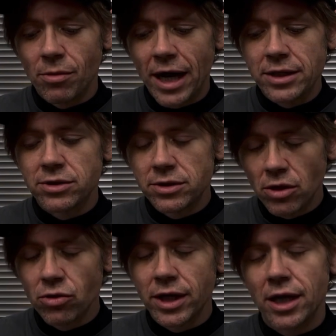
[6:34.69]
I
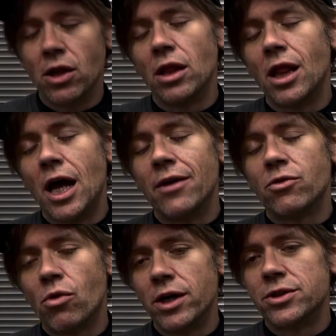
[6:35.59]
still get a lot of
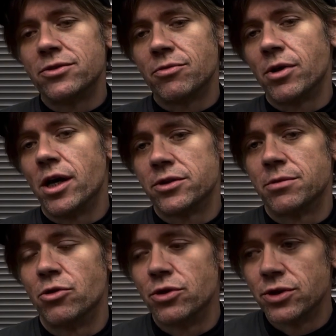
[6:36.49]
questions from
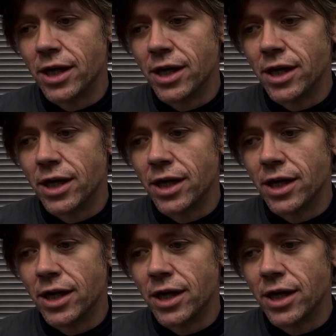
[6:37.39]
customers,